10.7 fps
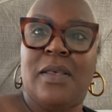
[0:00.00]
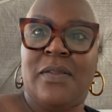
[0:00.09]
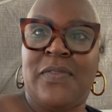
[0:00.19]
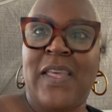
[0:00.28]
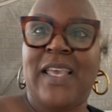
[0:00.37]

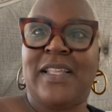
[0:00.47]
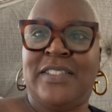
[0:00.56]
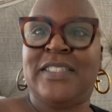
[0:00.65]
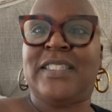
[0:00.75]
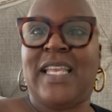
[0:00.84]

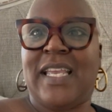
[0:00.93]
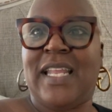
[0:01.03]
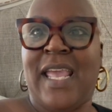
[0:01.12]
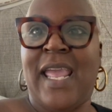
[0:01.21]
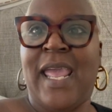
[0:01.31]
thinking
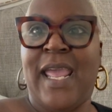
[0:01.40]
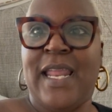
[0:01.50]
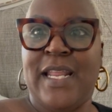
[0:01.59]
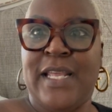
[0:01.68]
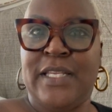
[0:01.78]

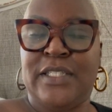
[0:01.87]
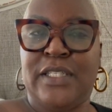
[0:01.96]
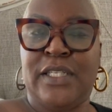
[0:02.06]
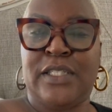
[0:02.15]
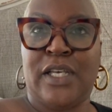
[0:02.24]
ahead
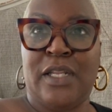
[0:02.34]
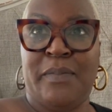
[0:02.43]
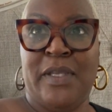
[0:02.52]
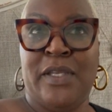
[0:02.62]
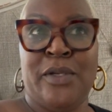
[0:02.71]
is going to
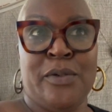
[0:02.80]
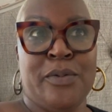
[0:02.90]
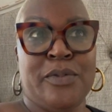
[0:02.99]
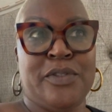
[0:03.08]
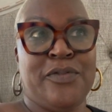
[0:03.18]
be
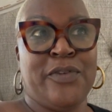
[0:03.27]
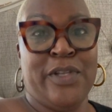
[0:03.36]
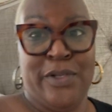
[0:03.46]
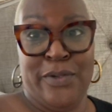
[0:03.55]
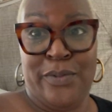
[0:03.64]
huge for
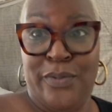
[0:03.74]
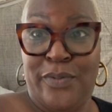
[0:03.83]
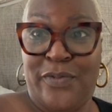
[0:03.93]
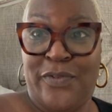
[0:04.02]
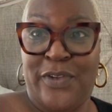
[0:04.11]
you
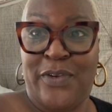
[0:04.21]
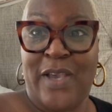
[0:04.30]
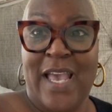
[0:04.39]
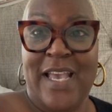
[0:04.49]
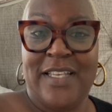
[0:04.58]

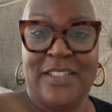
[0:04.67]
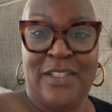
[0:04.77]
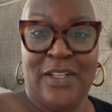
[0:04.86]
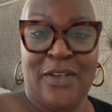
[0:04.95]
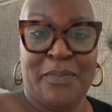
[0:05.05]
guys, you
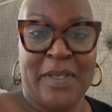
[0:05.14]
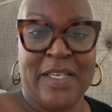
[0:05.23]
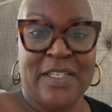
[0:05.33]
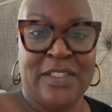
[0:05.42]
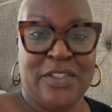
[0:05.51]
know,
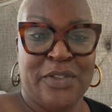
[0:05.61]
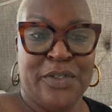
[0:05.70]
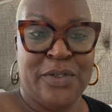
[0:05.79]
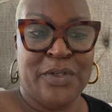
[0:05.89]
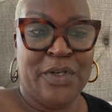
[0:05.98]
because you're